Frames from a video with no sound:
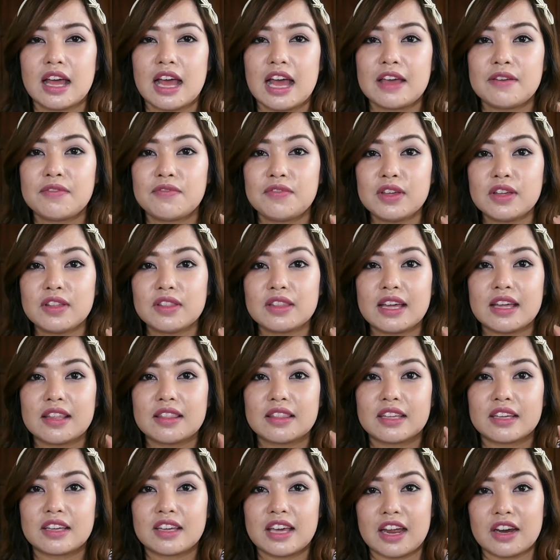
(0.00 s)
I feel
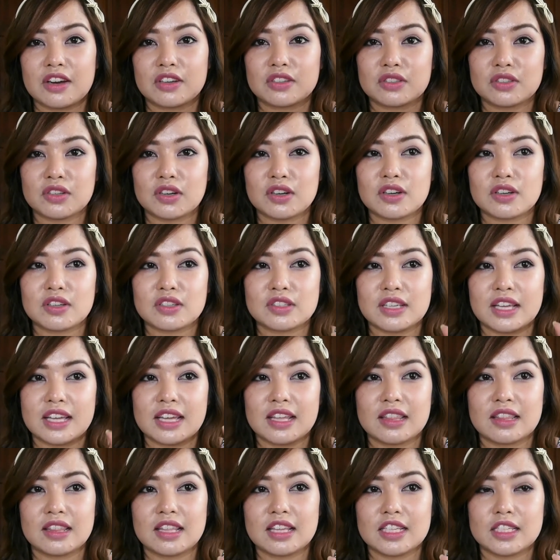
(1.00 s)
that the characters
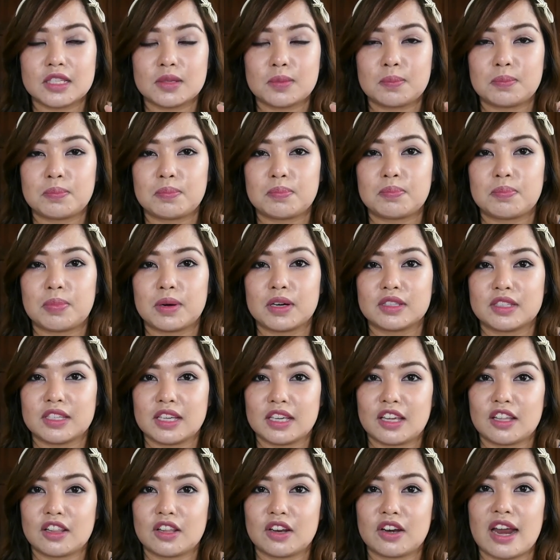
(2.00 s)
in this
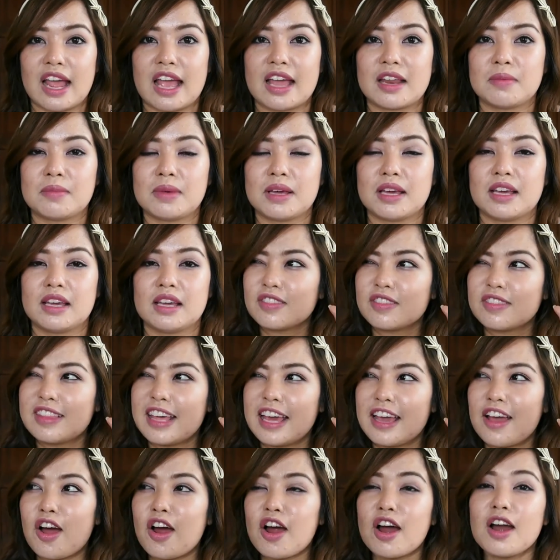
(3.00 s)
particular anime,
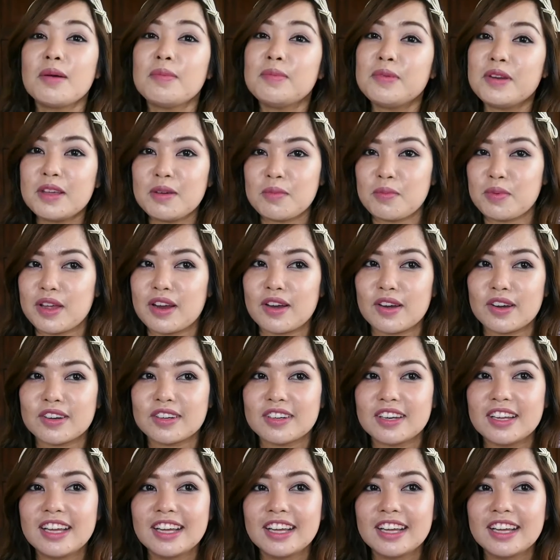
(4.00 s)
they are pretty weird.